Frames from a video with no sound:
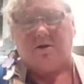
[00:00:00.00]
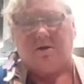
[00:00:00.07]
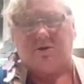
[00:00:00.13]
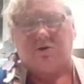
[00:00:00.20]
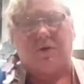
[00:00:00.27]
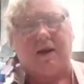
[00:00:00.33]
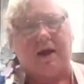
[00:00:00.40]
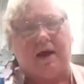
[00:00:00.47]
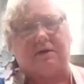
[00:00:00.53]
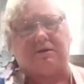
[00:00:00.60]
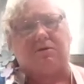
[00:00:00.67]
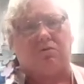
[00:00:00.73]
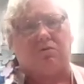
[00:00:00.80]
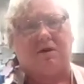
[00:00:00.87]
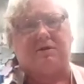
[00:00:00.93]
So it
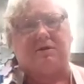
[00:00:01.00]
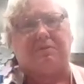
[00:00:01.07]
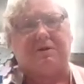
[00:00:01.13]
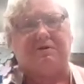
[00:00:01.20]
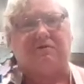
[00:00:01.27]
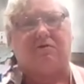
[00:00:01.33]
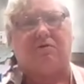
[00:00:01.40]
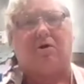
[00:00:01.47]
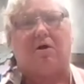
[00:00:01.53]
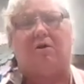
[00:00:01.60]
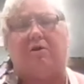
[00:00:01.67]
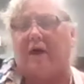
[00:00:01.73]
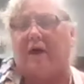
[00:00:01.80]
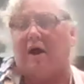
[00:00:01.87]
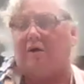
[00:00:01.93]
has the recipes for
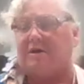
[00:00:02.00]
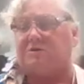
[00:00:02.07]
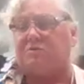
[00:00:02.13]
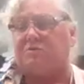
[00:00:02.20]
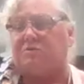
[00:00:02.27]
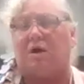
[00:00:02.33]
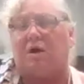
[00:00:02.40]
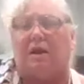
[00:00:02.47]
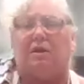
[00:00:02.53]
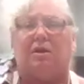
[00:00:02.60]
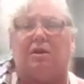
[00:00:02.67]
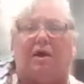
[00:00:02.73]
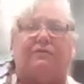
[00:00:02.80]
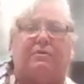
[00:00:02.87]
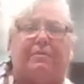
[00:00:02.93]
all of that. That's what
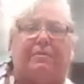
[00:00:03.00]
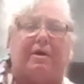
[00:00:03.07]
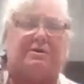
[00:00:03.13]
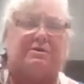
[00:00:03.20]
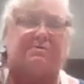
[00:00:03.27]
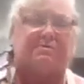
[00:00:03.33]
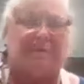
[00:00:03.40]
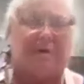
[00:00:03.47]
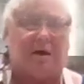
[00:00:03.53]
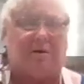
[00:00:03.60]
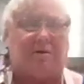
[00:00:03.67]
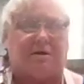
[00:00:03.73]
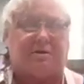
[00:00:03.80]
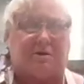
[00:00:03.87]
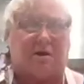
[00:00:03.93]
I loved about this
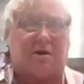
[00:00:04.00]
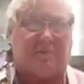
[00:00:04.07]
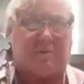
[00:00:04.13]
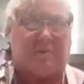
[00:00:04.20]
pe- this